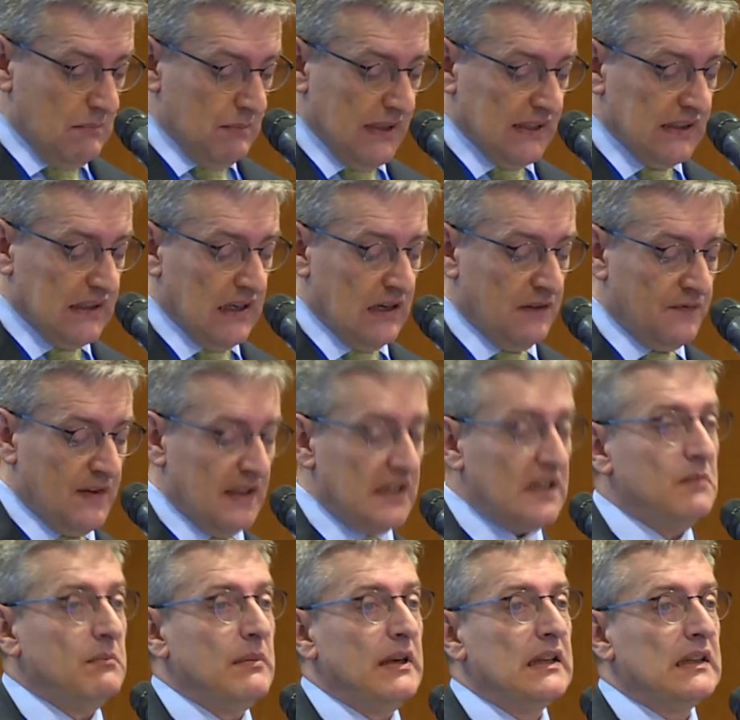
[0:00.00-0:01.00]
but are
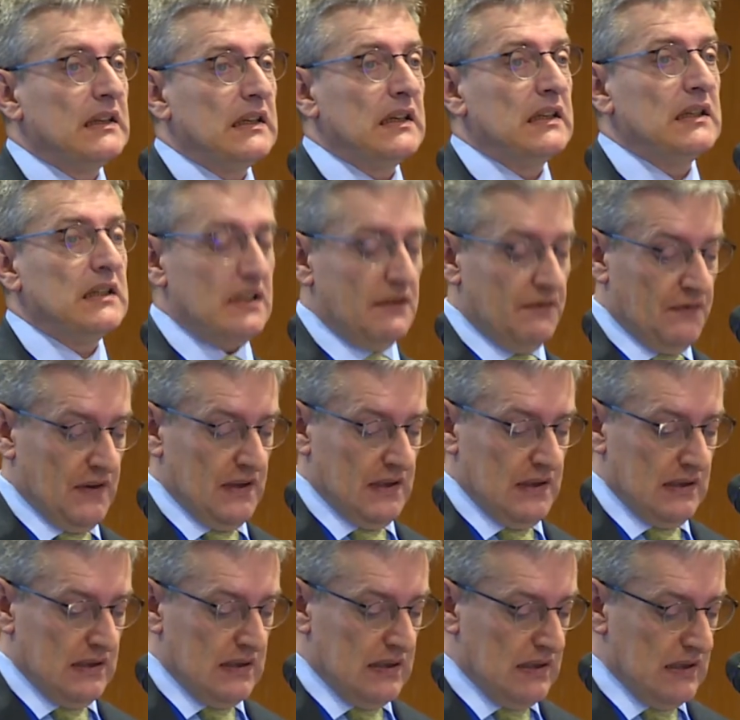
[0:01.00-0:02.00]
fundamentally
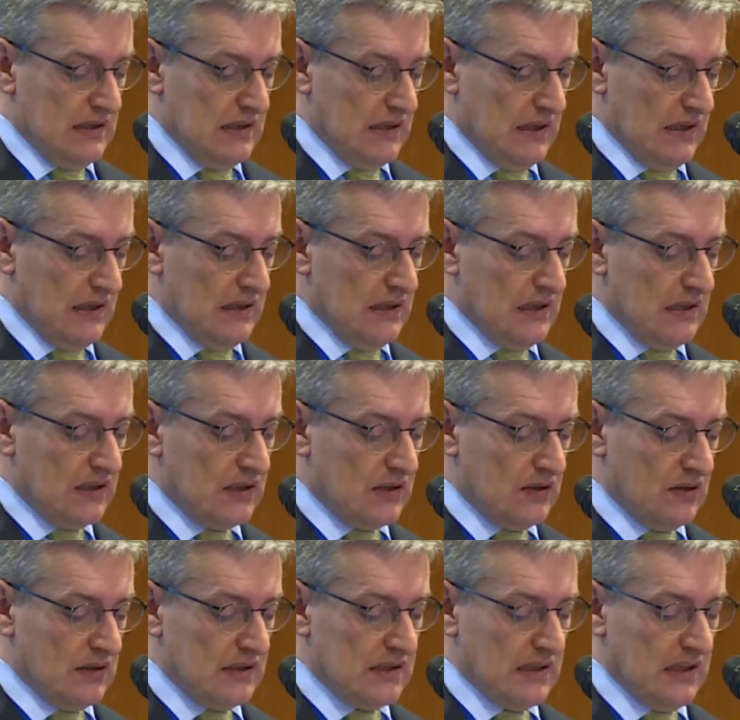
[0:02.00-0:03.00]
different in
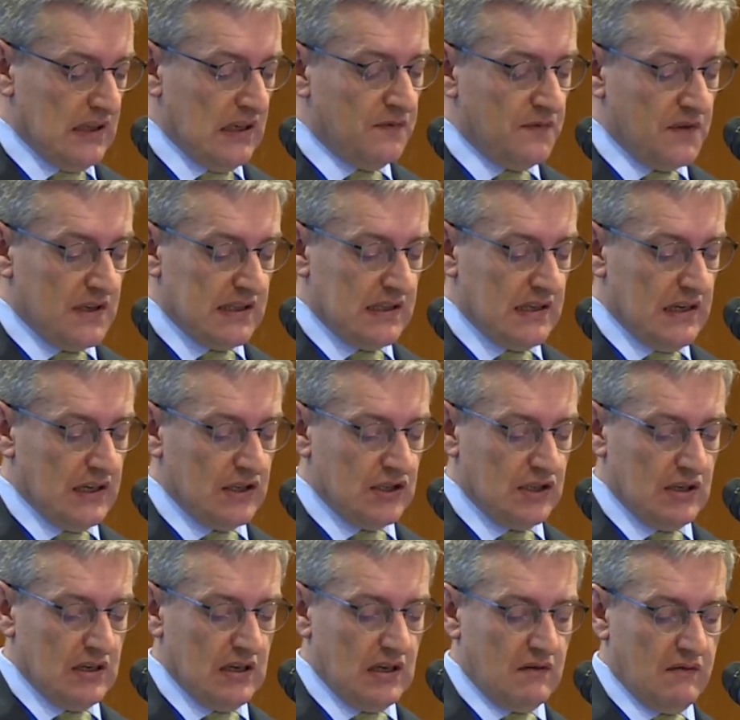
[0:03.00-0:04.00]
resource and
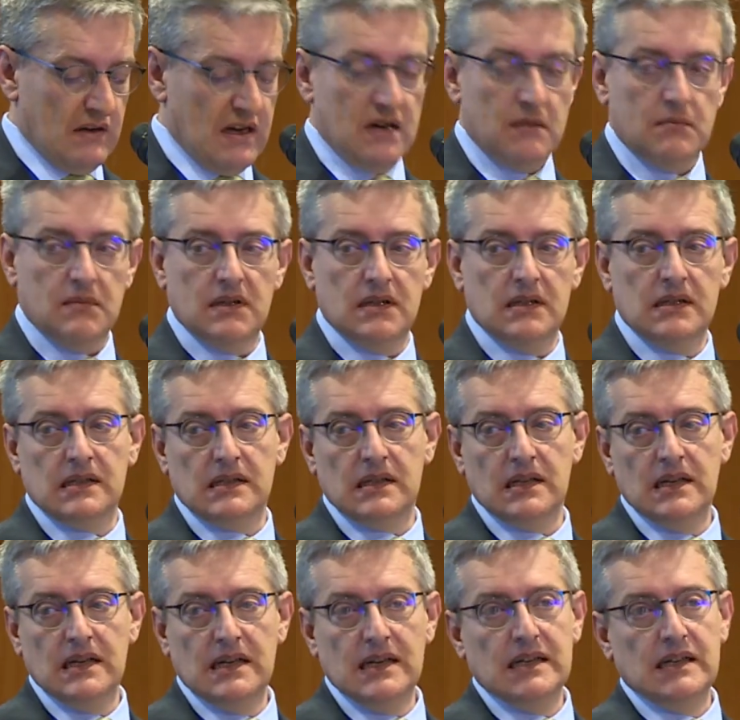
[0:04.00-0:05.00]
infrastructure requirements,
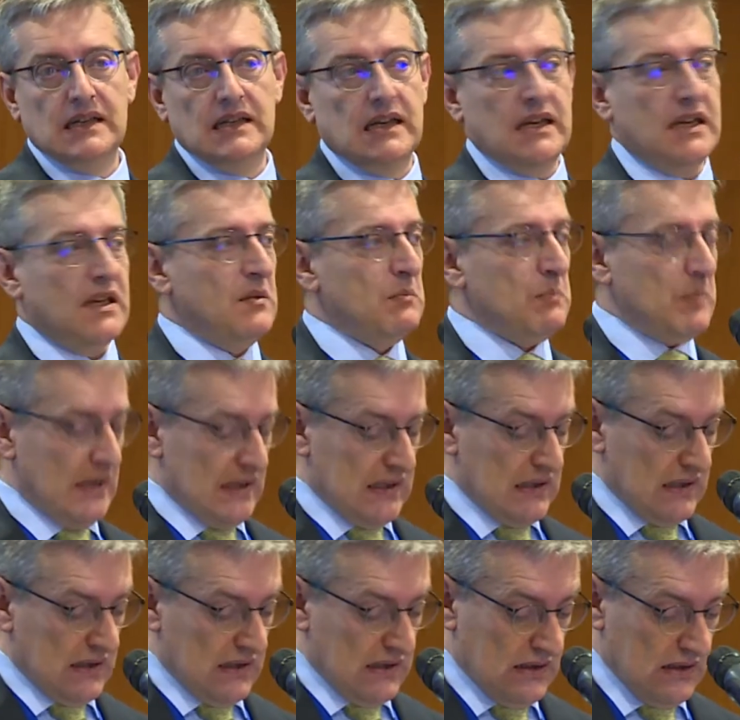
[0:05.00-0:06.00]
their
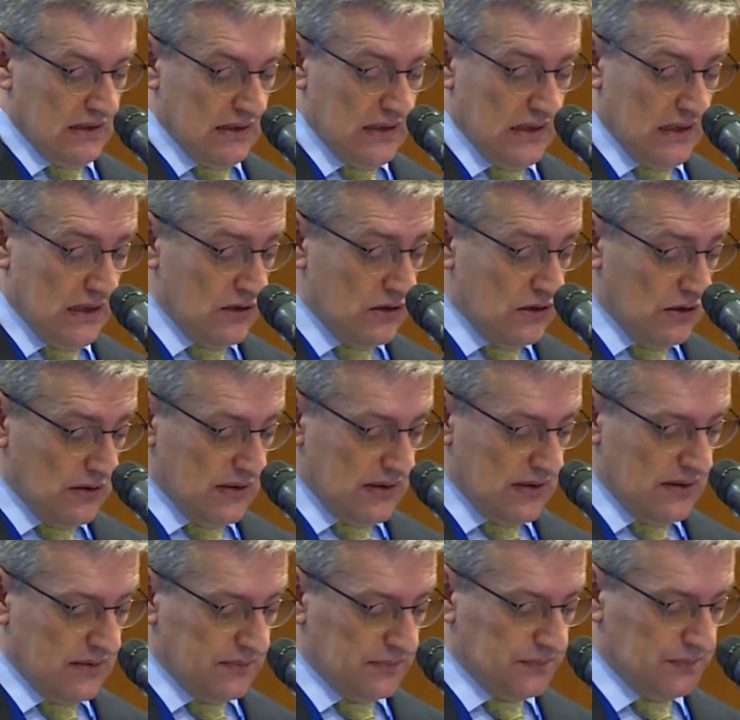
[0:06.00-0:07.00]
impact and their
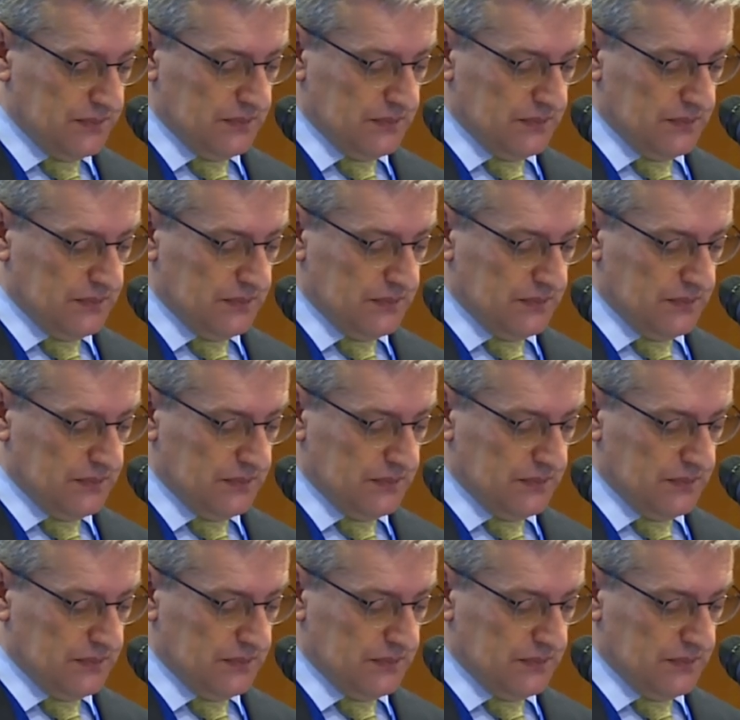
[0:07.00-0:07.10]
cost.